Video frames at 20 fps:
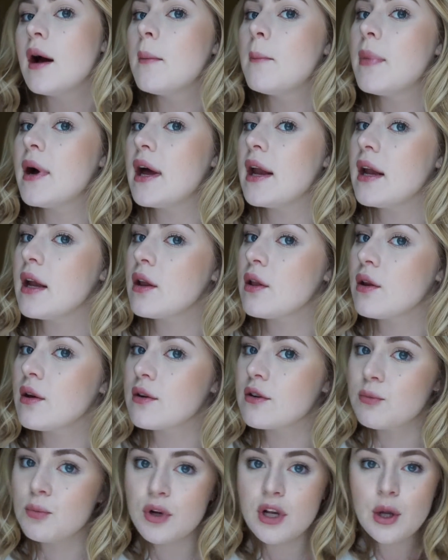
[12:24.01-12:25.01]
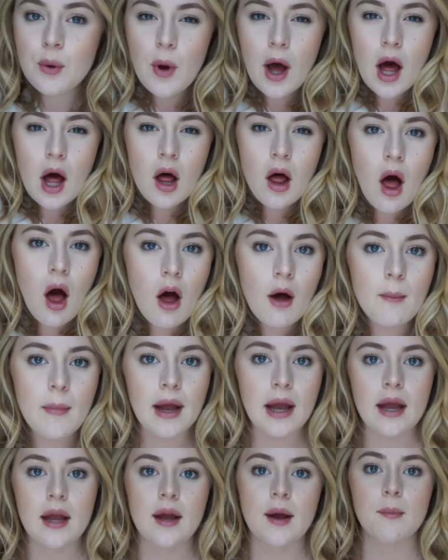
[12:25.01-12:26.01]
but it looks pretty well. On
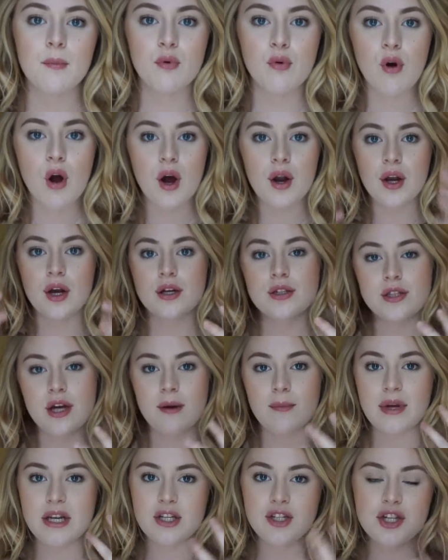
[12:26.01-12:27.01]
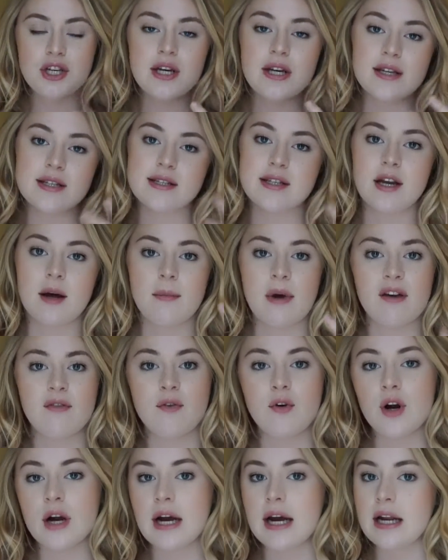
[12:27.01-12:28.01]
my product on my cheeks and on my
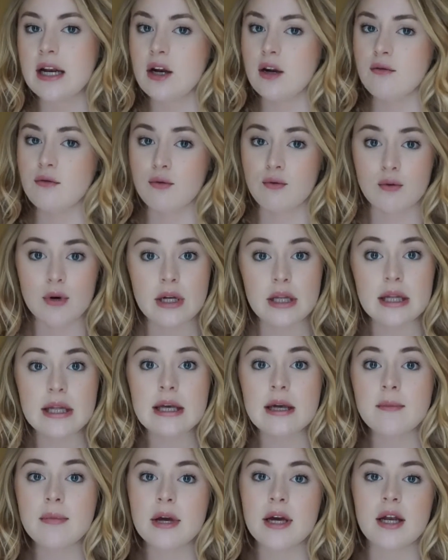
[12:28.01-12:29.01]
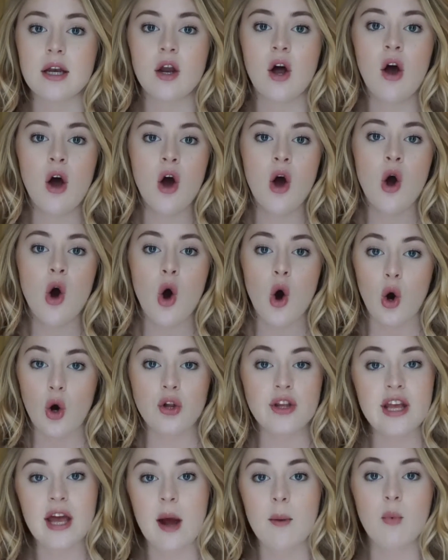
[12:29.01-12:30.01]
forehead have really been
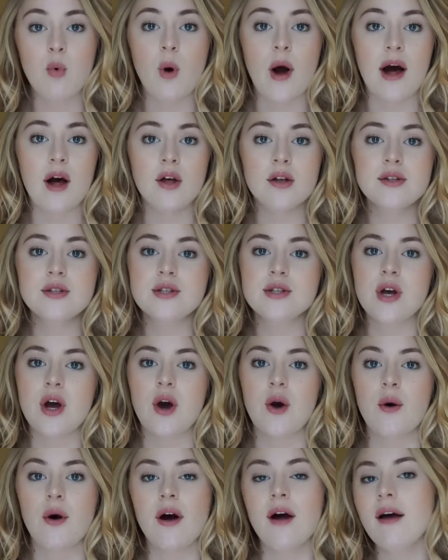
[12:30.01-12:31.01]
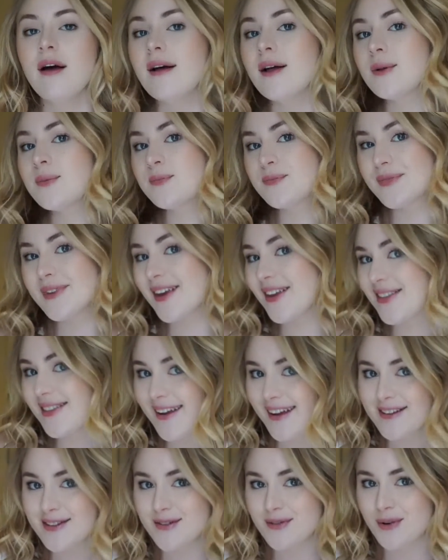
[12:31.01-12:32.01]
holding up well, so
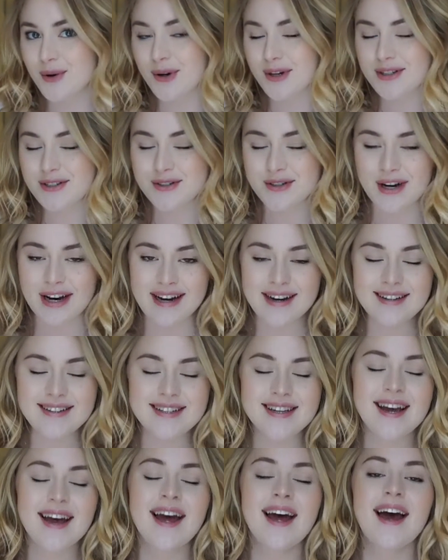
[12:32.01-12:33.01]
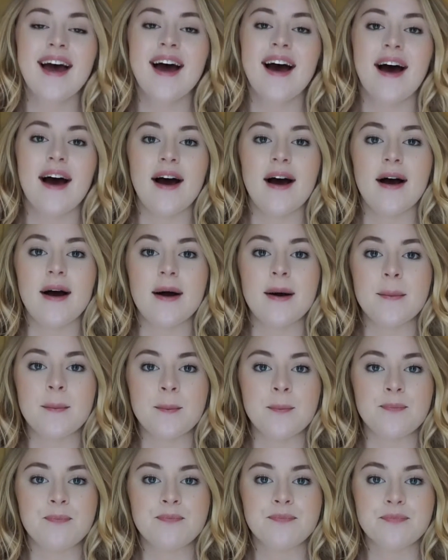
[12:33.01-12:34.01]
that's of course great. I
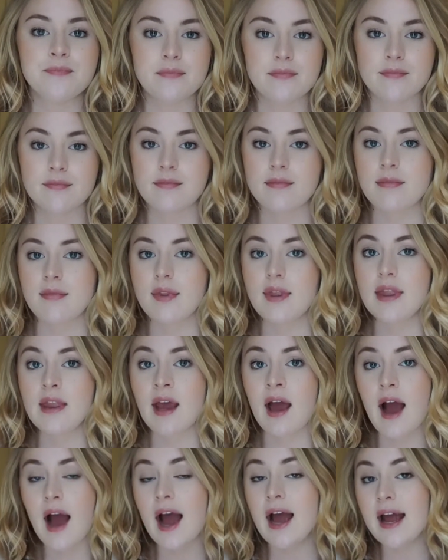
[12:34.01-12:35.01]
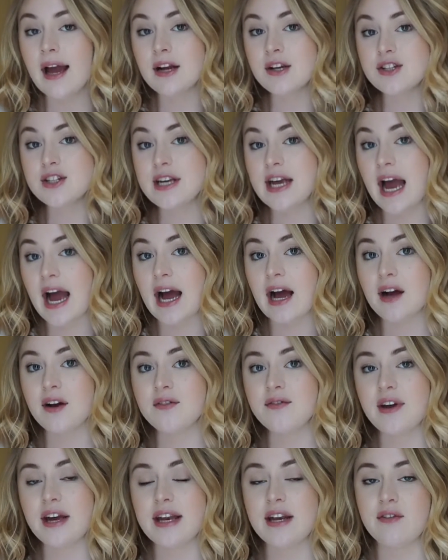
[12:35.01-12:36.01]
actually
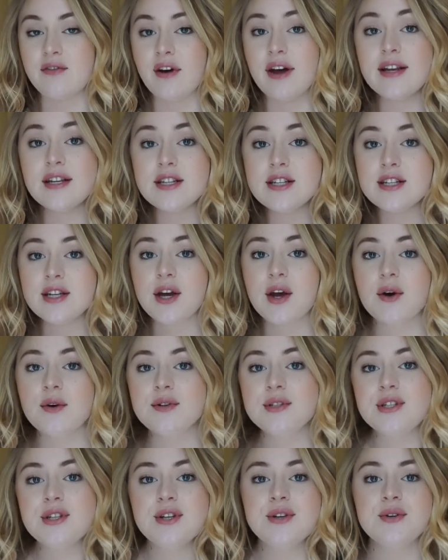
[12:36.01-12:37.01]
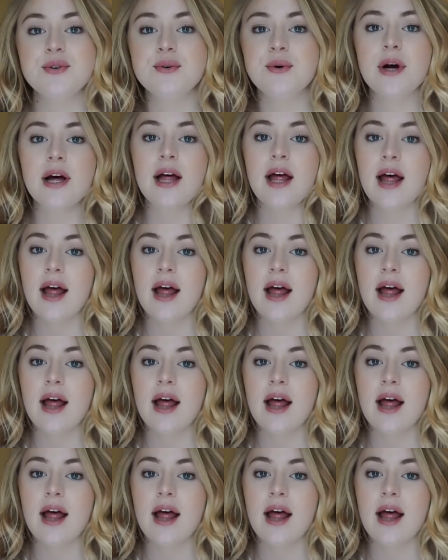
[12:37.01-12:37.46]
have an event to go to,